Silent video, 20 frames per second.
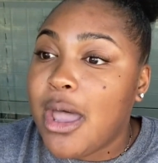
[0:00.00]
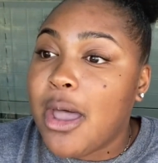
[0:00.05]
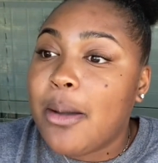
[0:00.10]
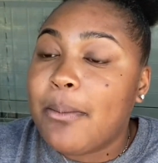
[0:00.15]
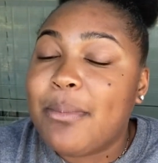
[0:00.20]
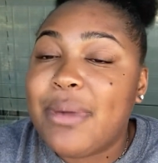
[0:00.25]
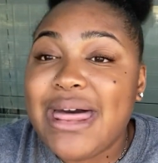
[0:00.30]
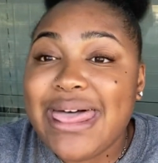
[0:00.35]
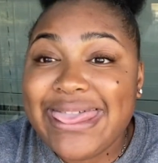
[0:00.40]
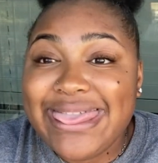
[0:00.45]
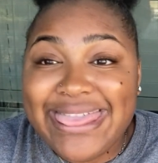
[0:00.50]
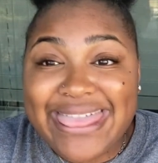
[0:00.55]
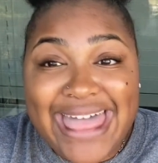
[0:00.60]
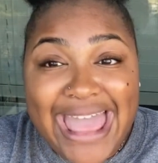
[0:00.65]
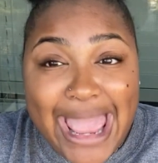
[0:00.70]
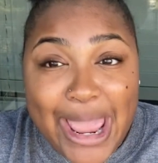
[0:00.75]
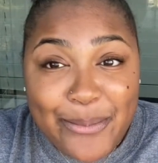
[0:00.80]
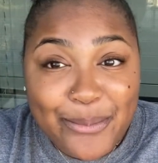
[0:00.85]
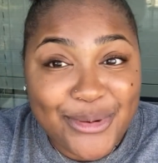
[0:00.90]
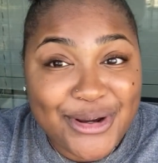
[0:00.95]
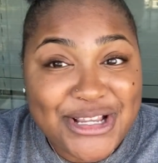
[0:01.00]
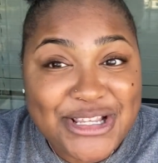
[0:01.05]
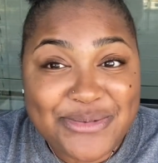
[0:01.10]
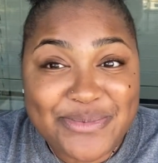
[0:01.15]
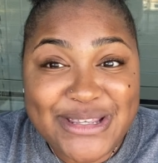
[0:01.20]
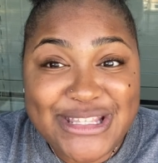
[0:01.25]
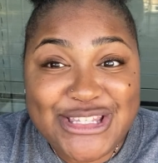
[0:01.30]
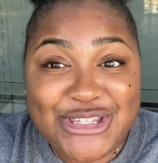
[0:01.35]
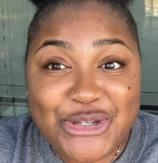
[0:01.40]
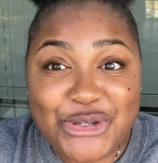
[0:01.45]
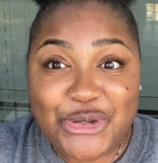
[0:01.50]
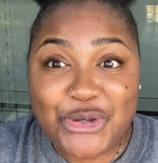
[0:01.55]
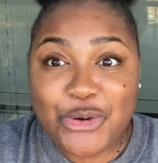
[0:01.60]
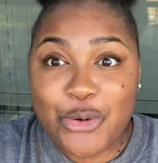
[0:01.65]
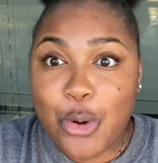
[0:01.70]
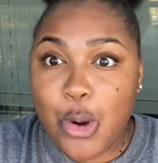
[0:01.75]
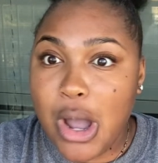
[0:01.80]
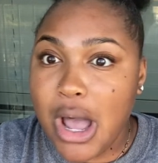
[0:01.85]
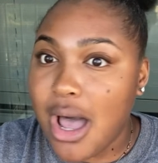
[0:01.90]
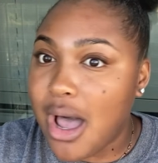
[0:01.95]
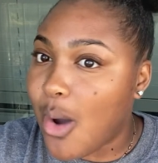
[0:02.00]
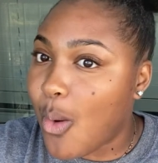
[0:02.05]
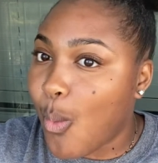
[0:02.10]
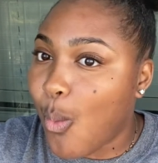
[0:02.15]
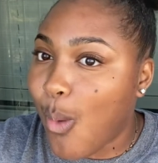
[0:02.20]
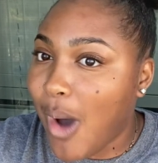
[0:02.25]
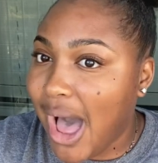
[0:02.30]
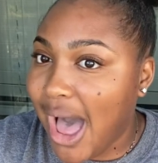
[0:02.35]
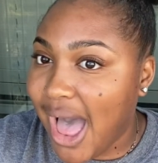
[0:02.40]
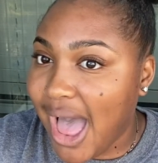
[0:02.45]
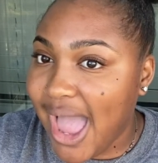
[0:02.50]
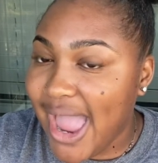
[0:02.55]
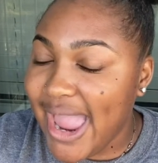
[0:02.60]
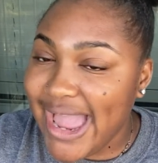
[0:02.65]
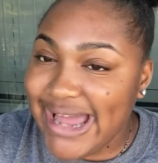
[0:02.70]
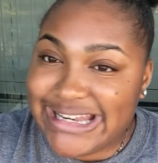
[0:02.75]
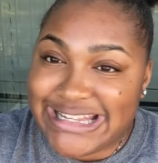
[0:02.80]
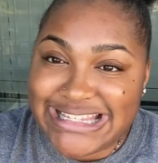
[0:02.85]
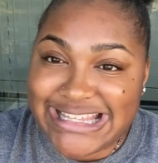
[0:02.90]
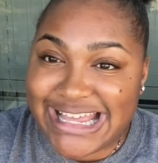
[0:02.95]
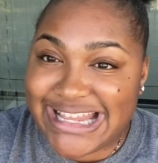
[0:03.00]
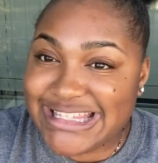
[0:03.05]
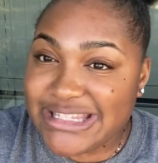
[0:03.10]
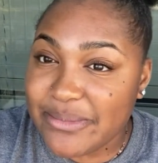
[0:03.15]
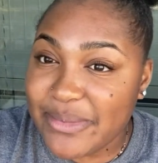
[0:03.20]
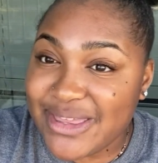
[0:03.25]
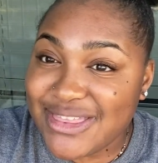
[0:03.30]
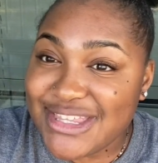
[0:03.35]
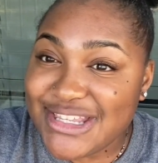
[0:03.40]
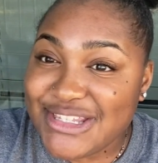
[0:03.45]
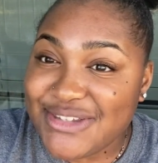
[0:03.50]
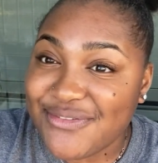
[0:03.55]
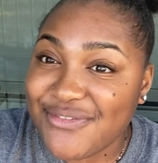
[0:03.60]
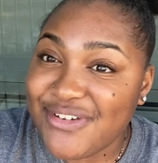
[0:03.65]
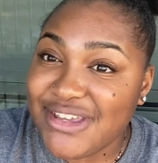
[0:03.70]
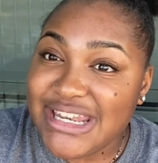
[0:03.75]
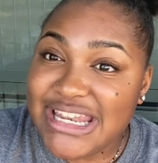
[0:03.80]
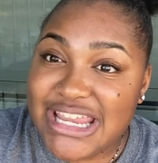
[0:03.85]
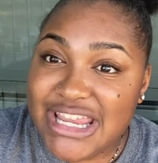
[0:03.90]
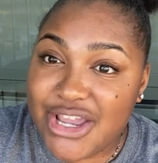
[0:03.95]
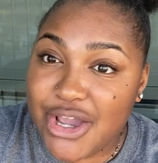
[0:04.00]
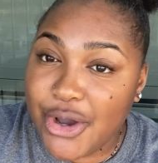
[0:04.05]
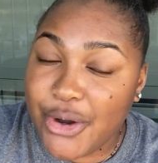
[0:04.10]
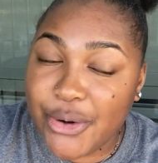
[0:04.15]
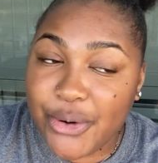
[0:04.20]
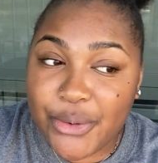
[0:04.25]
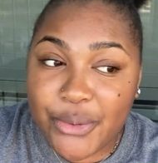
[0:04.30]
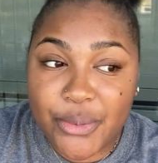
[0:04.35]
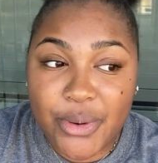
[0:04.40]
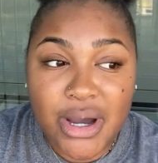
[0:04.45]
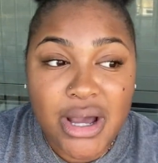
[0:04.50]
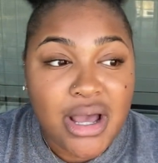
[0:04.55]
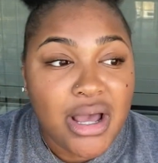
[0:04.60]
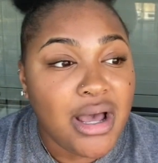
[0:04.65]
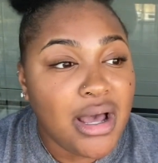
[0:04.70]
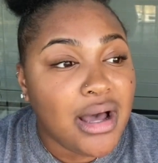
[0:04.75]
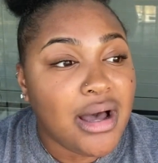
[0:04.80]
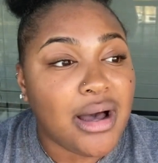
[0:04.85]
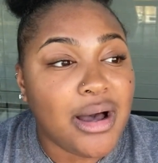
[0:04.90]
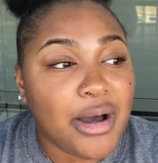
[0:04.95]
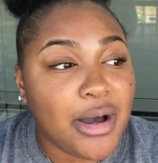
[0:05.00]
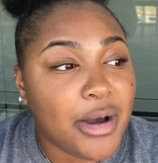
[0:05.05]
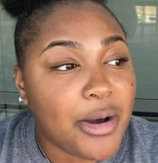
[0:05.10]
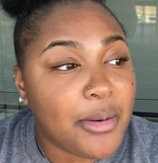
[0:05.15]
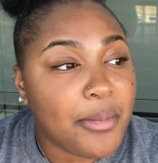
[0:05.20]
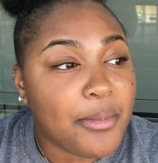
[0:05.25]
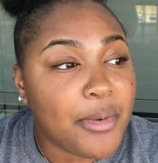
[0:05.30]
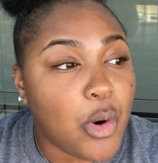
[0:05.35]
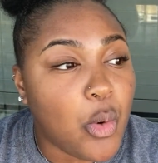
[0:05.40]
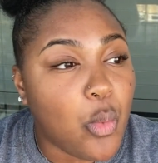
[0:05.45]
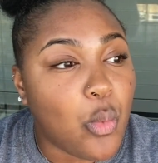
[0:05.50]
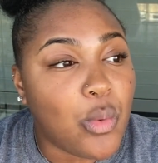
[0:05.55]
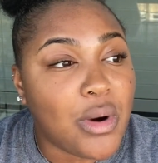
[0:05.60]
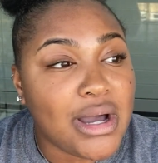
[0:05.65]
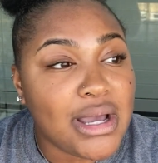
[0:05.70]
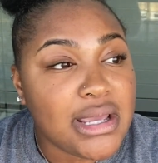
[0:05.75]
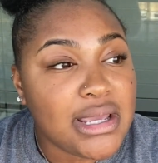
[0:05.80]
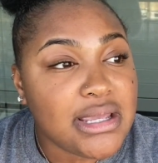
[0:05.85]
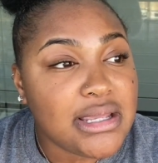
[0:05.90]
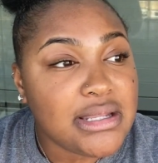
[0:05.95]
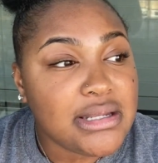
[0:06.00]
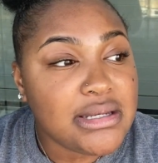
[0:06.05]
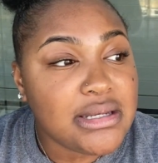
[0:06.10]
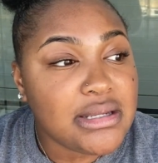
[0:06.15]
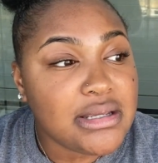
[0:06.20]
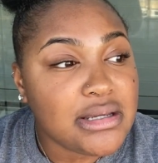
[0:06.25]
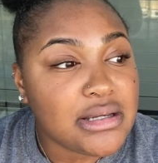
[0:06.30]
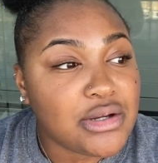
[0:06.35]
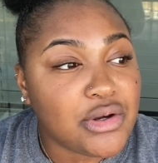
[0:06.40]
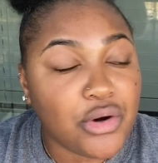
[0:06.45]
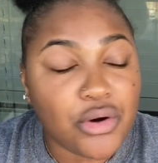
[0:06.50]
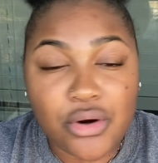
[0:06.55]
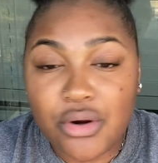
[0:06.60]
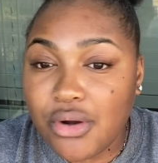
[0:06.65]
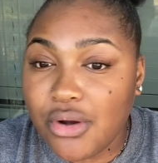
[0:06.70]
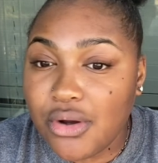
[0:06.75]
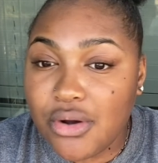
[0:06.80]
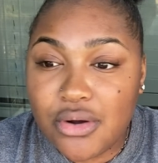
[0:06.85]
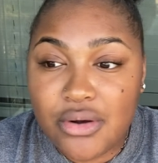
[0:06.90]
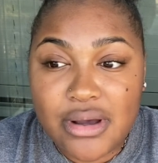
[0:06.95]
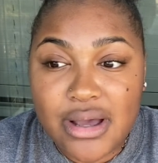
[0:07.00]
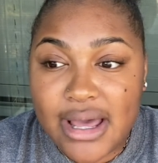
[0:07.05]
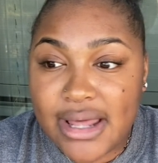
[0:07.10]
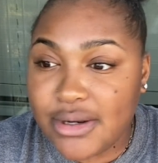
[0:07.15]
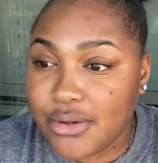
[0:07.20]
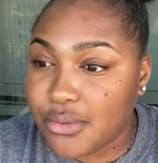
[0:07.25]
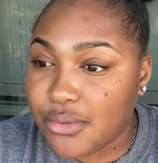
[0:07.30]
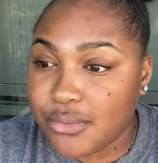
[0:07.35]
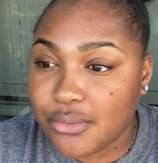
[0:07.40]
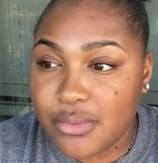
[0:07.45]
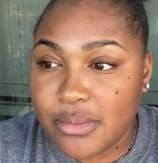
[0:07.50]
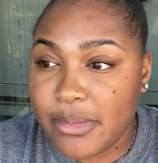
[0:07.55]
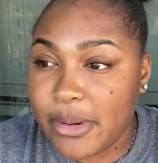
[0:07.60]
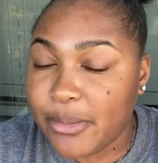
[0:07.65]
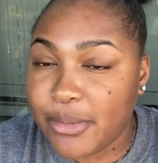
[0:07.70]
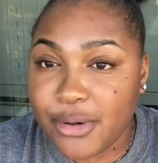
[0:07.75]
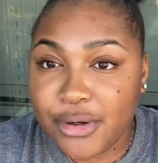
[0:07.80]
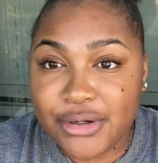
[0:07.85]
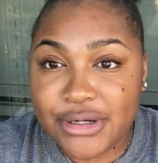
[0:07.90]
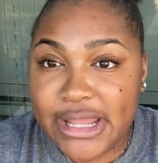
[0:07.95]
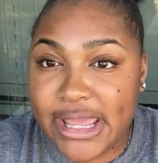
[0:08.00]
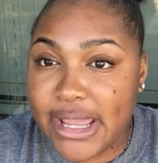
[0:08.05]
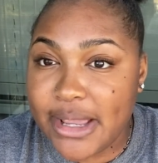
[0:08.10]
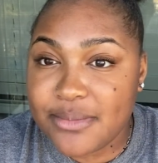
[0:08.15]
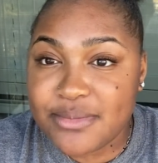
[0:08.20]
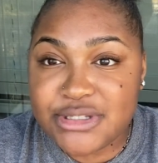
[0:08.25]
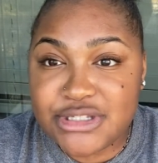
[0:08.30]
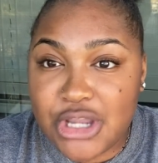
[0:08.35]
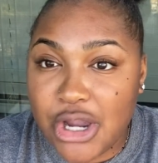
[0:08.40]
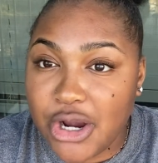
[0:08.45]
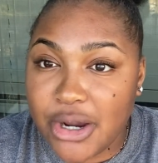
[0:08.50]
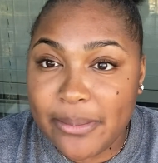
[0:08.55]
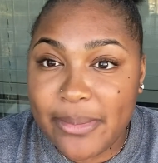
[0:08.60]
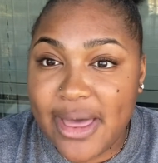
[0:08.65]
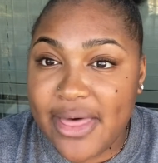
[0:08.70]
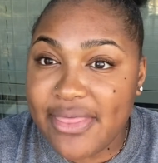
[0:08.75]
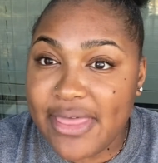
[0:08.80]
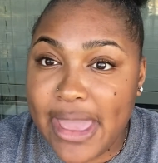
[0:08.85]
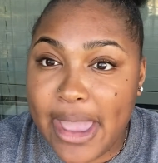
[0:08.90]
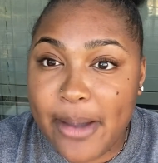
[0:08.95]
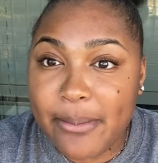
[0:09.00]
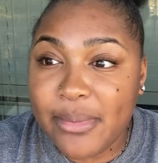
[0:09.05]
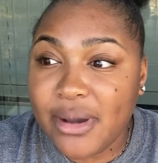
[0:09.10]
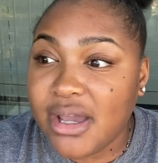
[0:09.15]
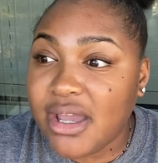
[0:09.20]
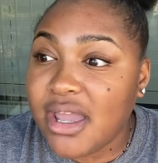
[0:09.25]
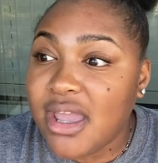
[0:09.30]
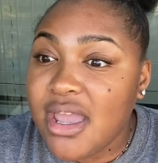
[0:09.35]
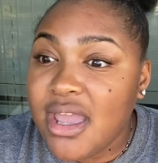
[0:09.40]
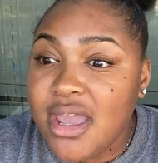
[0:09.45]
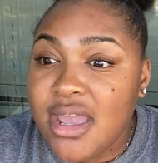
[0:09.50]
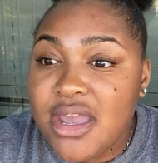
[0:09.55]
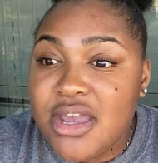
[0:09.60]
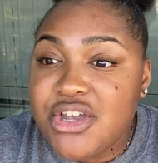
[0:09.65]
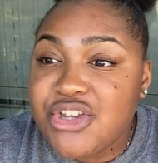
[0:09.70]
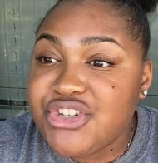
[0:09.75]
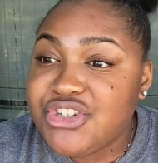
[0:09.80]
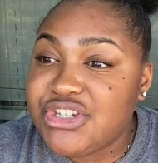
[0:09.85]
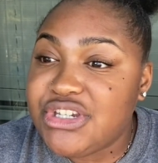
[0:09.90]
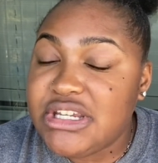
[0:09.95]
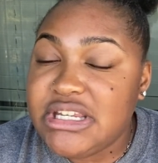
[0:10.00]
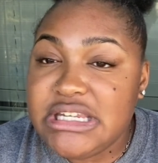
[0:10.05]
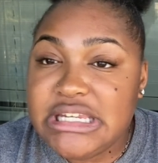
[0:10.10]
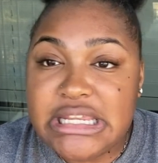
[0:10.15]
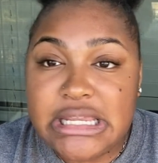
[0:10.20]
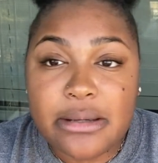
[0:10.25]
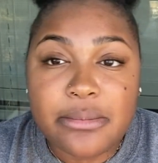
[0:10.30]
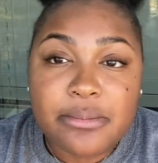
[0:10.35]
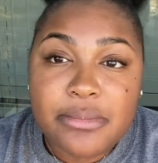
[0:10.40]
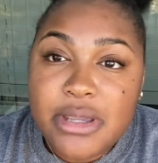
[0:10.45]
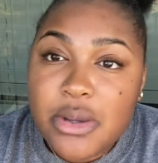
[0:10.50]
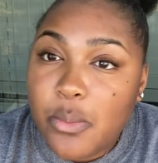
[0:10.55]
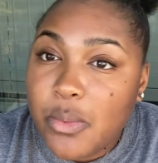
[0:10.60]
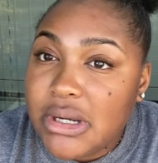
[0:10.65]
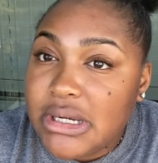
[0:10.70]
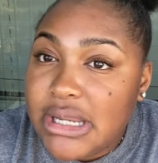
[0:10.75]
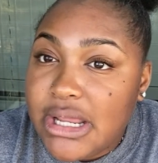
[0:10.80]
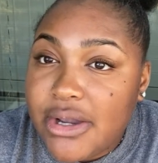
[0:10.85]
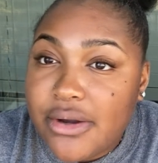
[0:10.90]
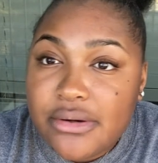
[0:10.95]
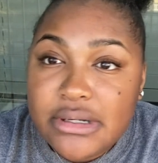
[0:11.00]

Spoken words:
But that brings me to why I decided to make this video. One girl, I don't remember her name, sorry about that, but she DM'd me one day on